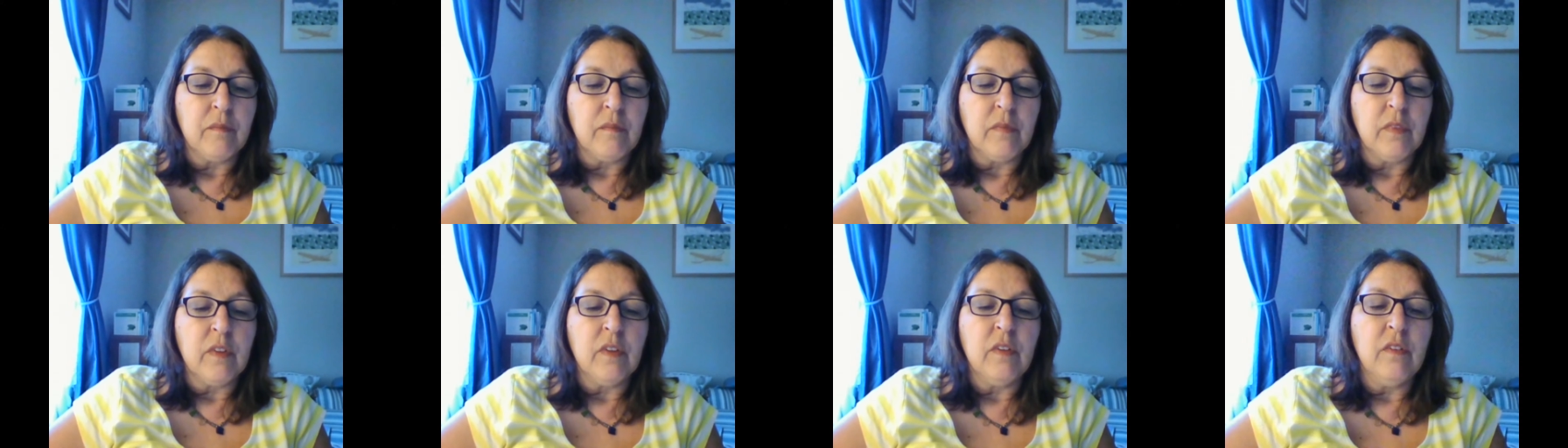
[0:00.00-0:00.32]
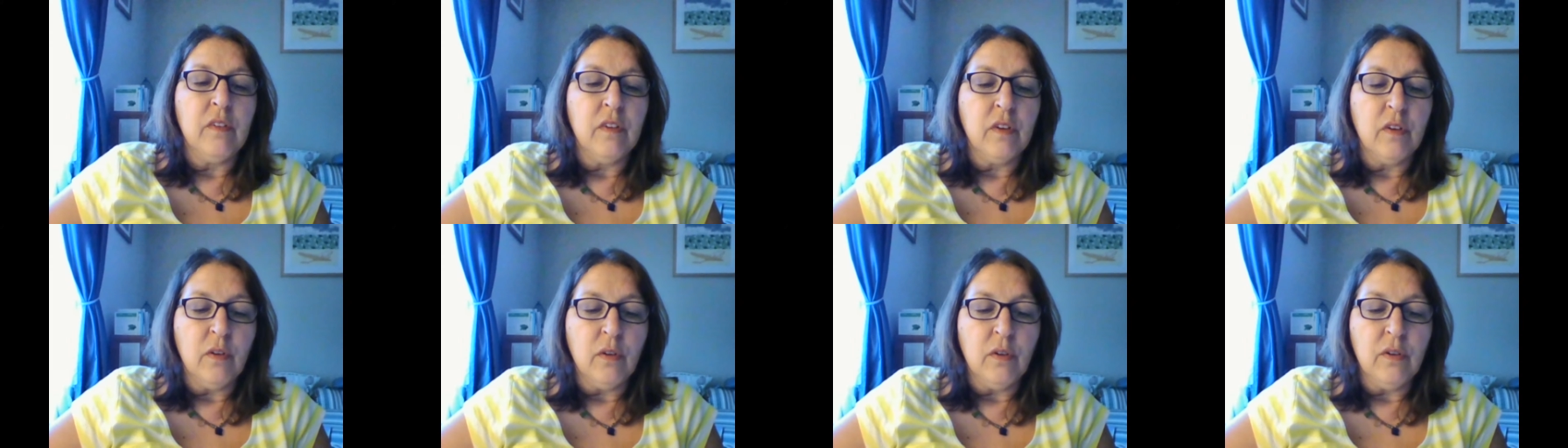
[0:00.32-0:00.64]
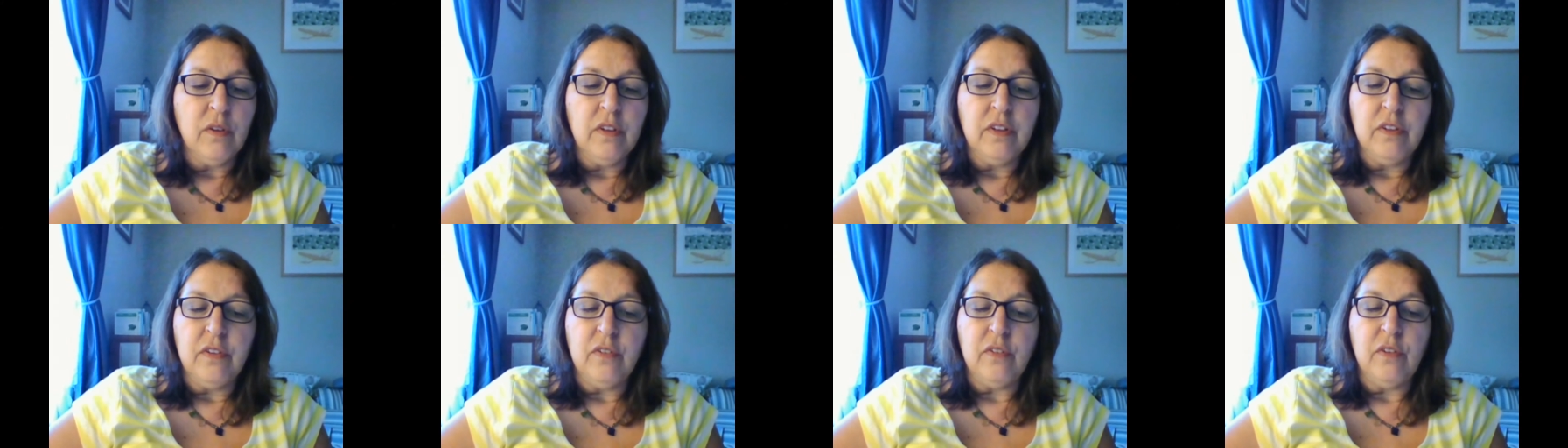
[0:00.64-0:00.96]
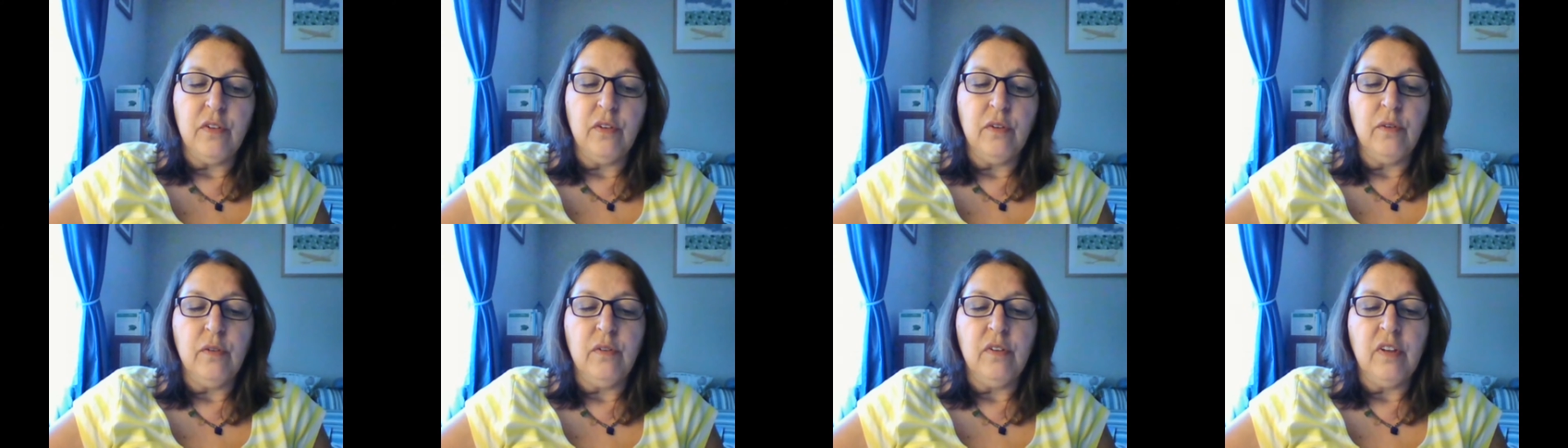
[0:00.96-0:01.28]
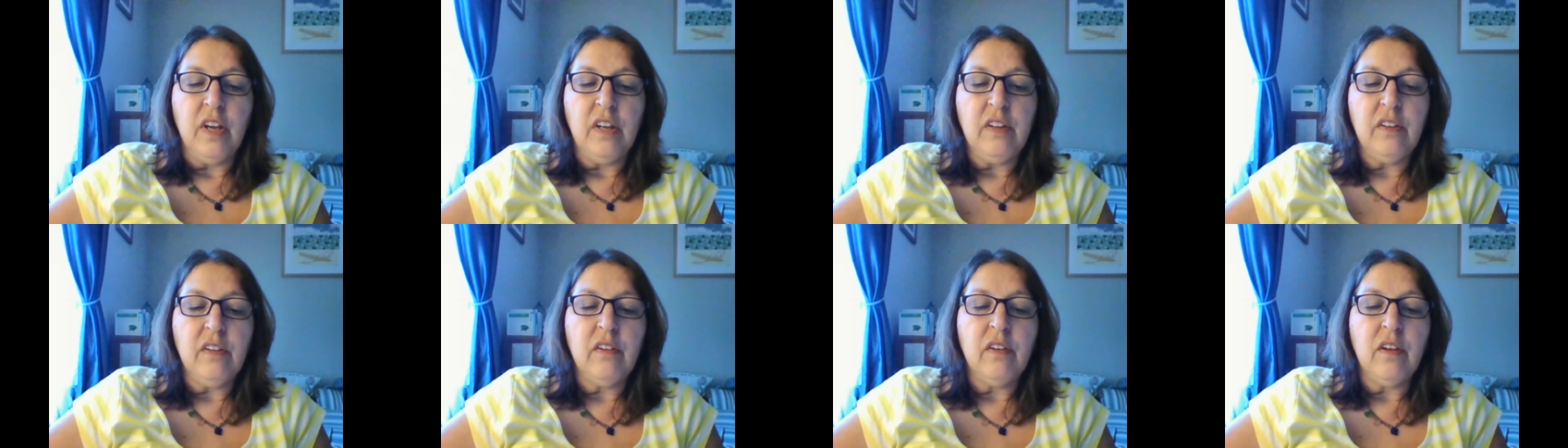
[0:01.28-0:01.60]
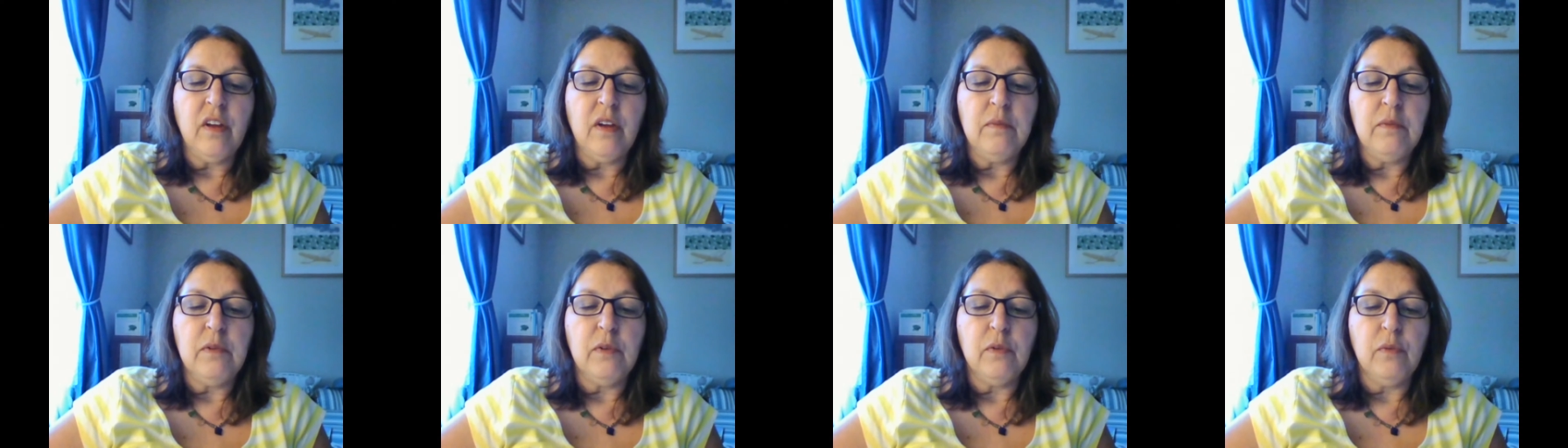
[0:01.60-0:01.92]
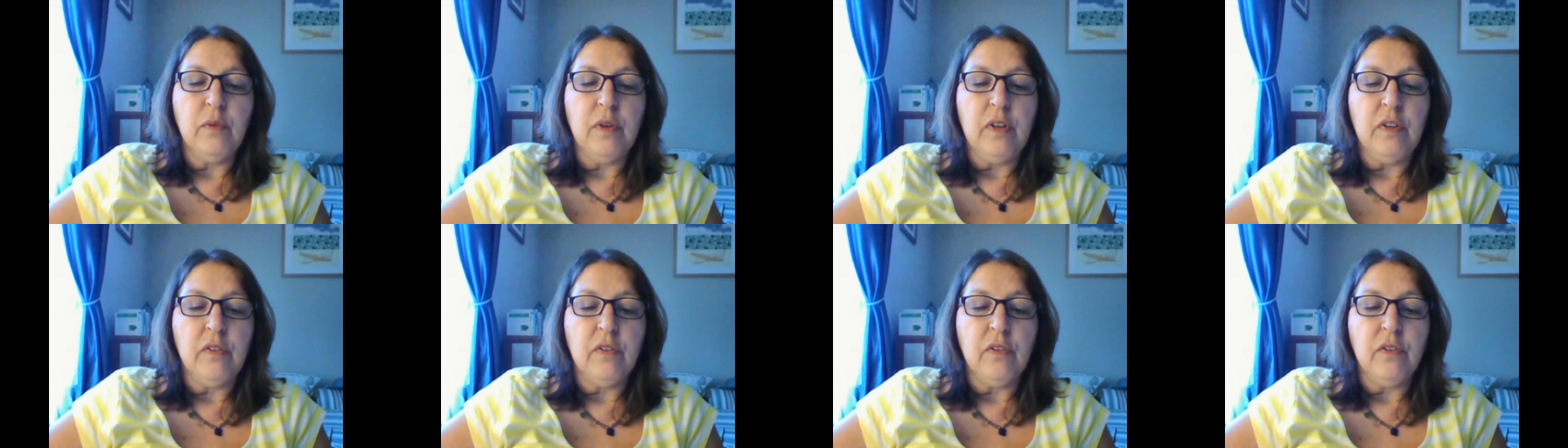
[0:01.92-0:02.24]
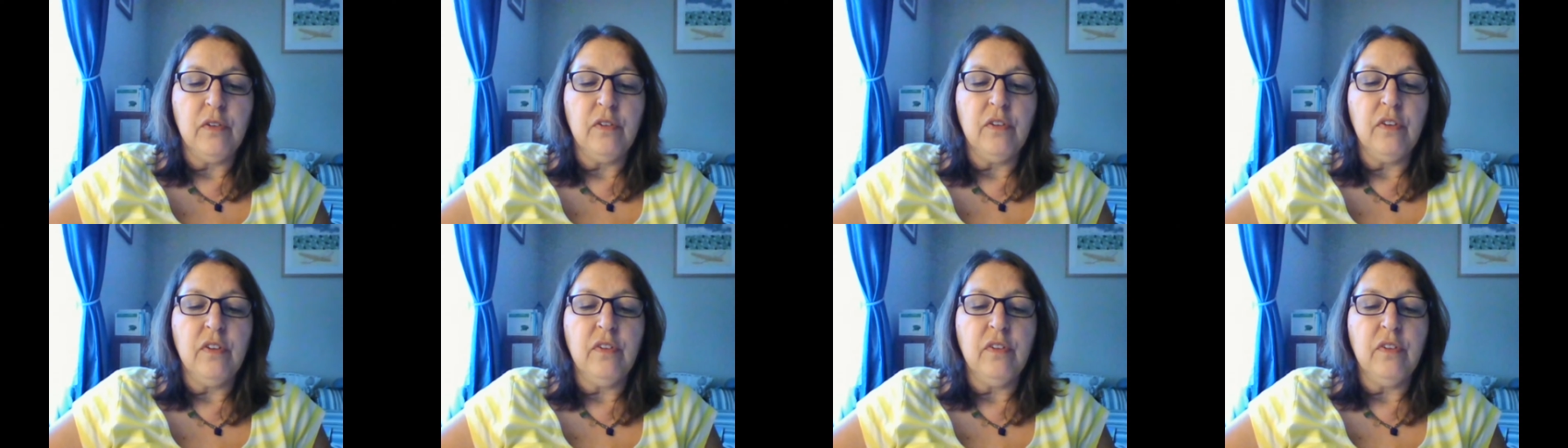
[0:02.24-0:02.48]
the goal is to take the time to research